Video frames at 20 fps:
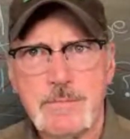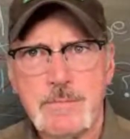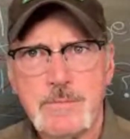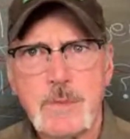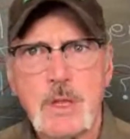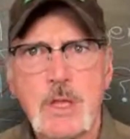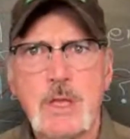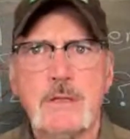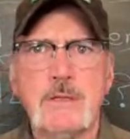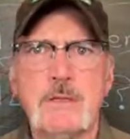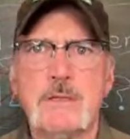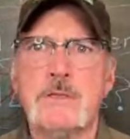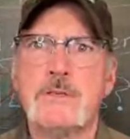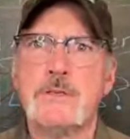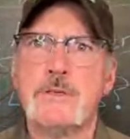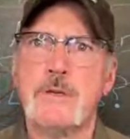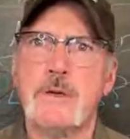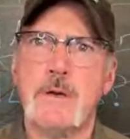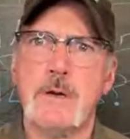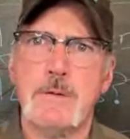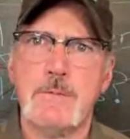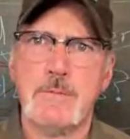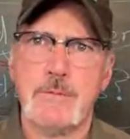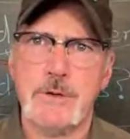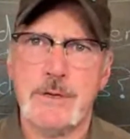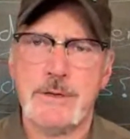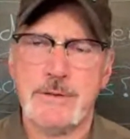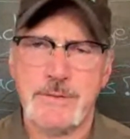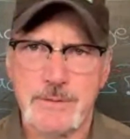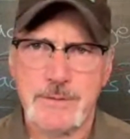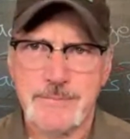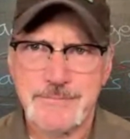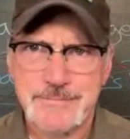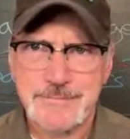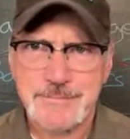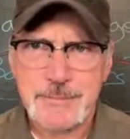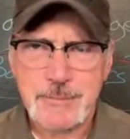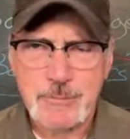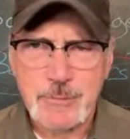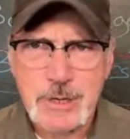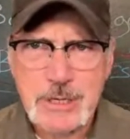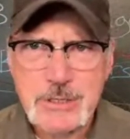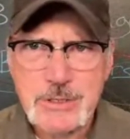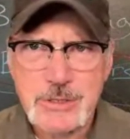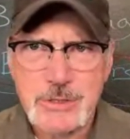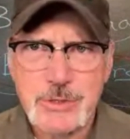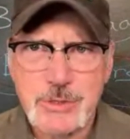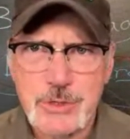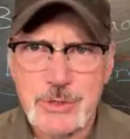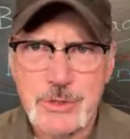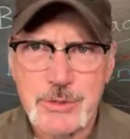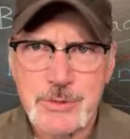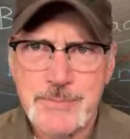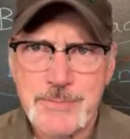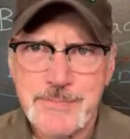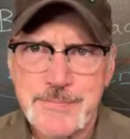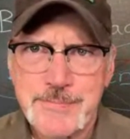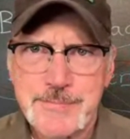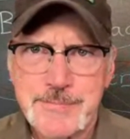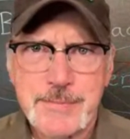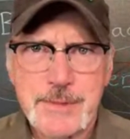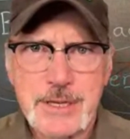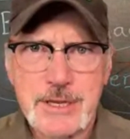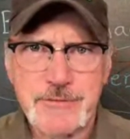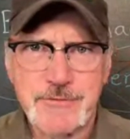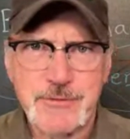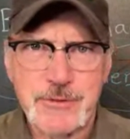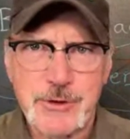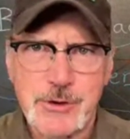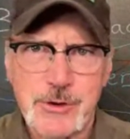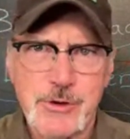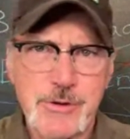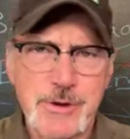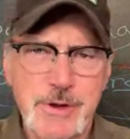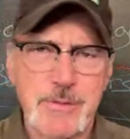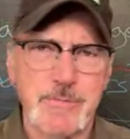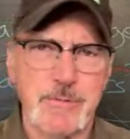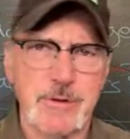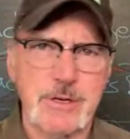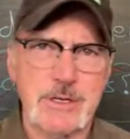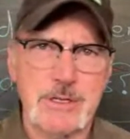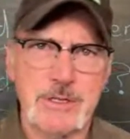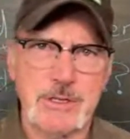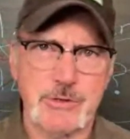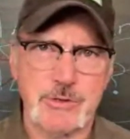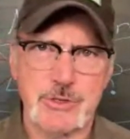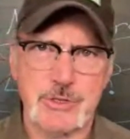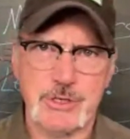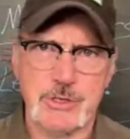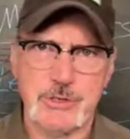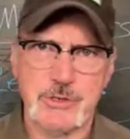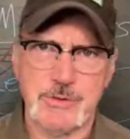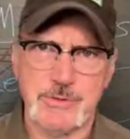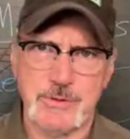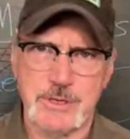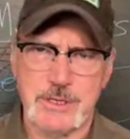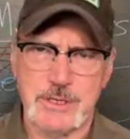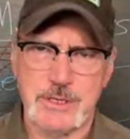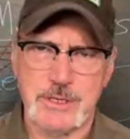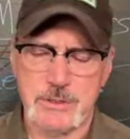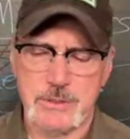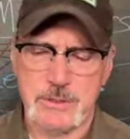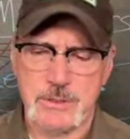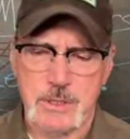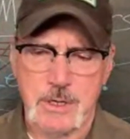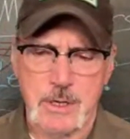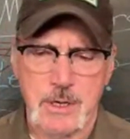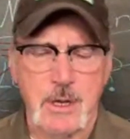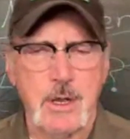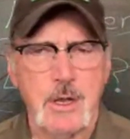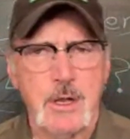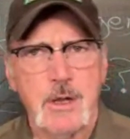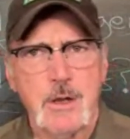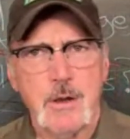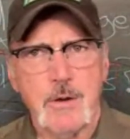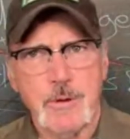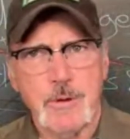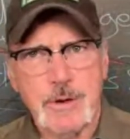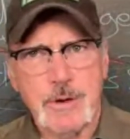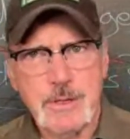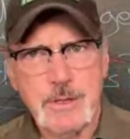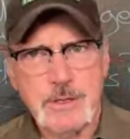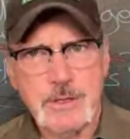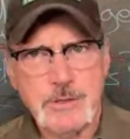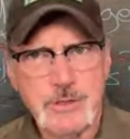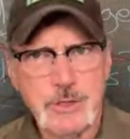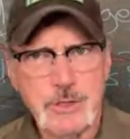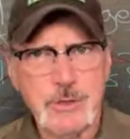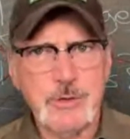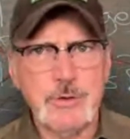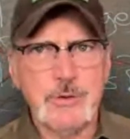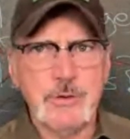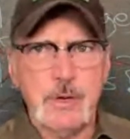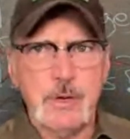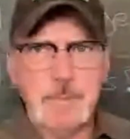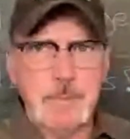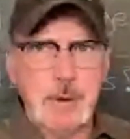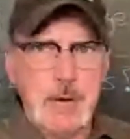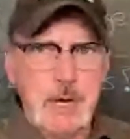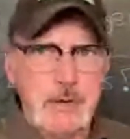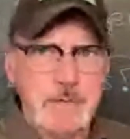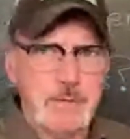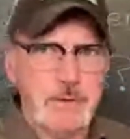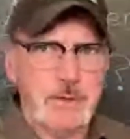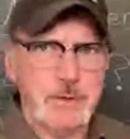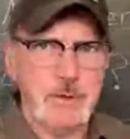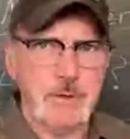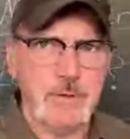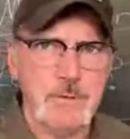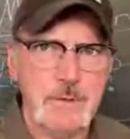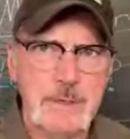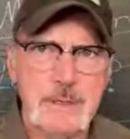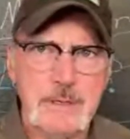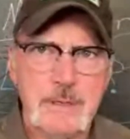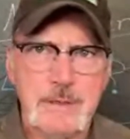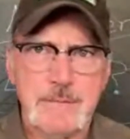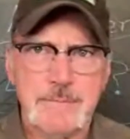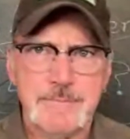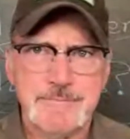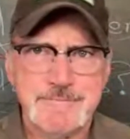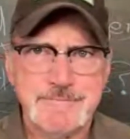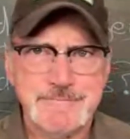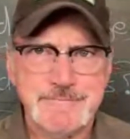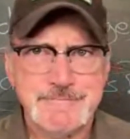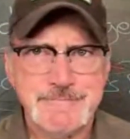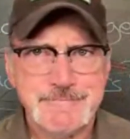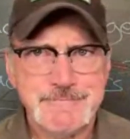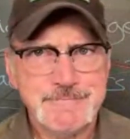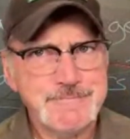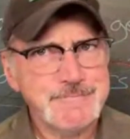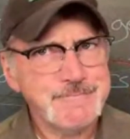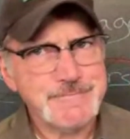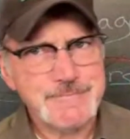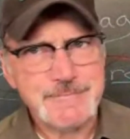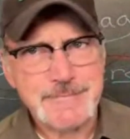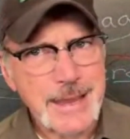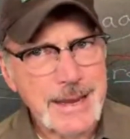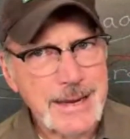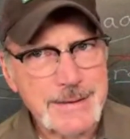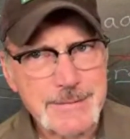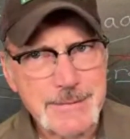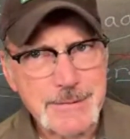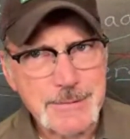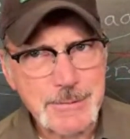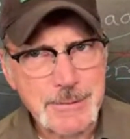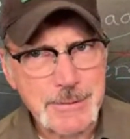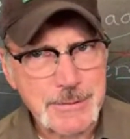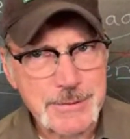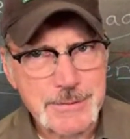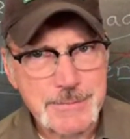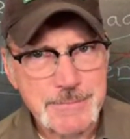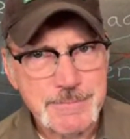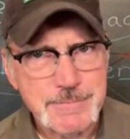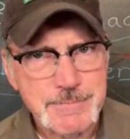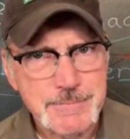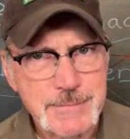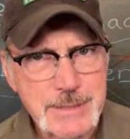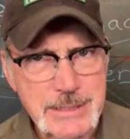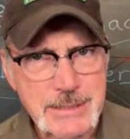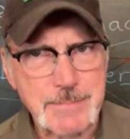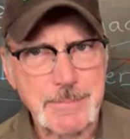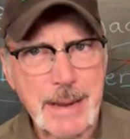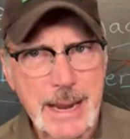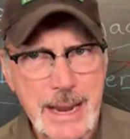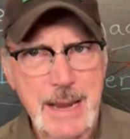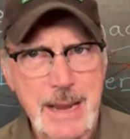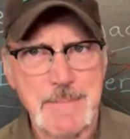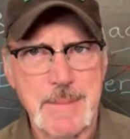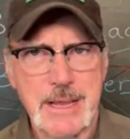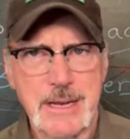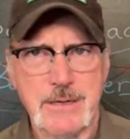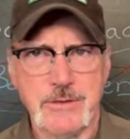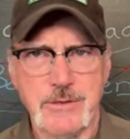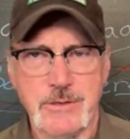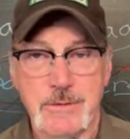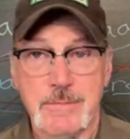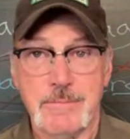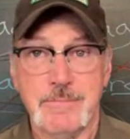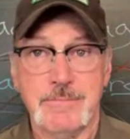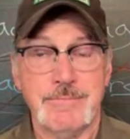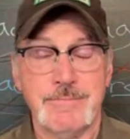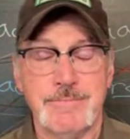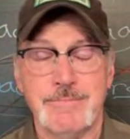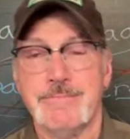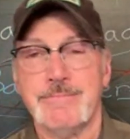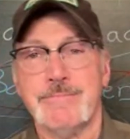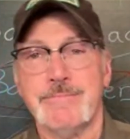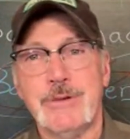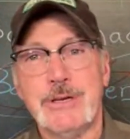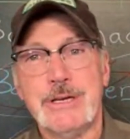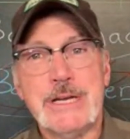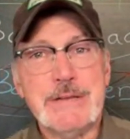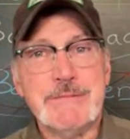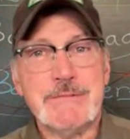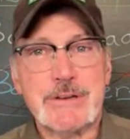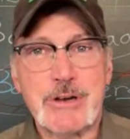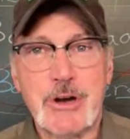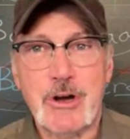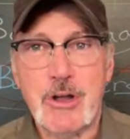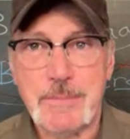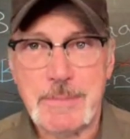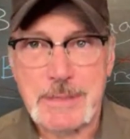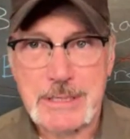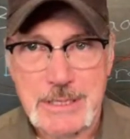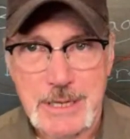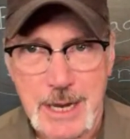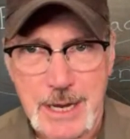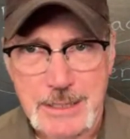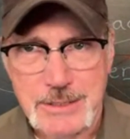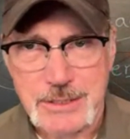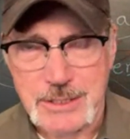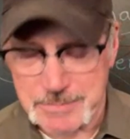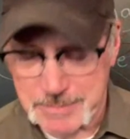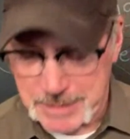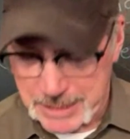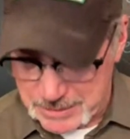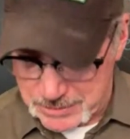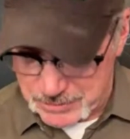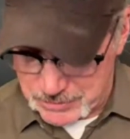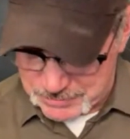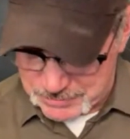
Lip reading: Let's start with what to do if you're in one of those situations where the dude above you ain't no good. He's a bad manager. We could even call him a toxic manager.